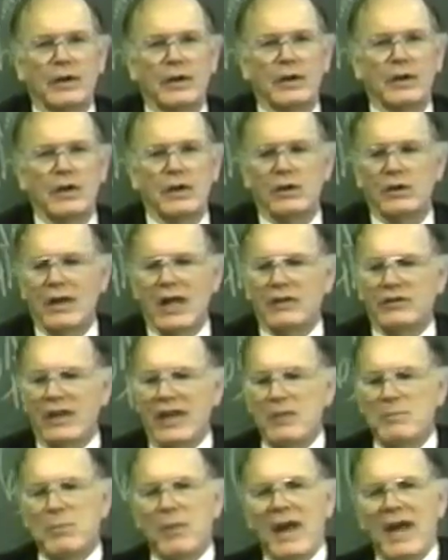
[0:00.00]
that they
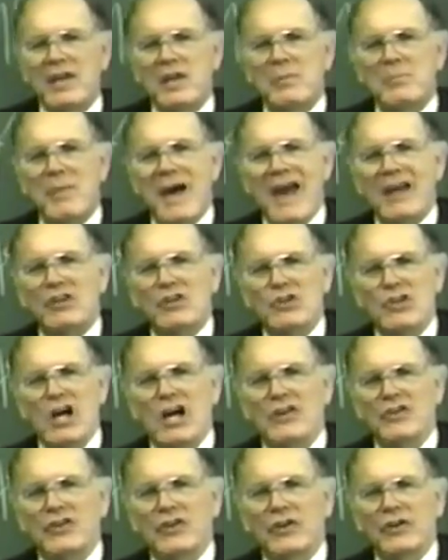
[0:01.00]
planted back
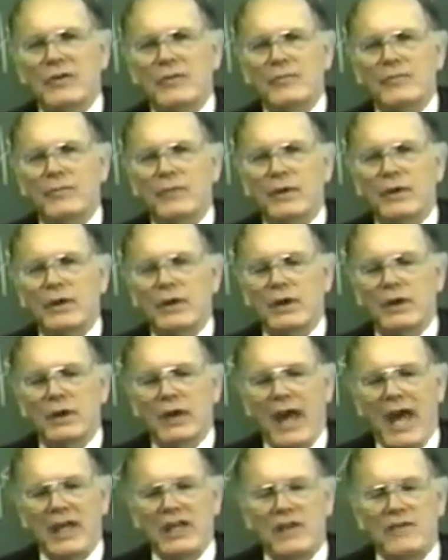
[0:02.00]
yonder,
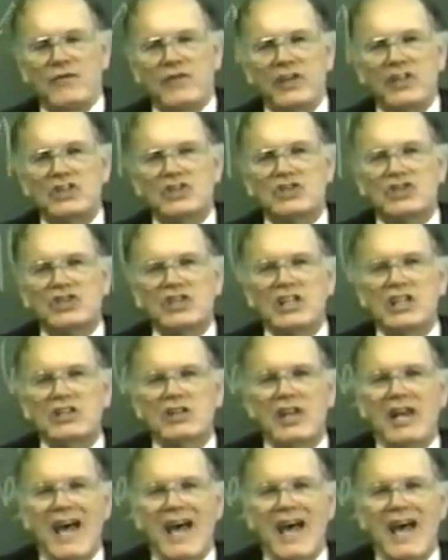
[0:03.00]
and if this seed that I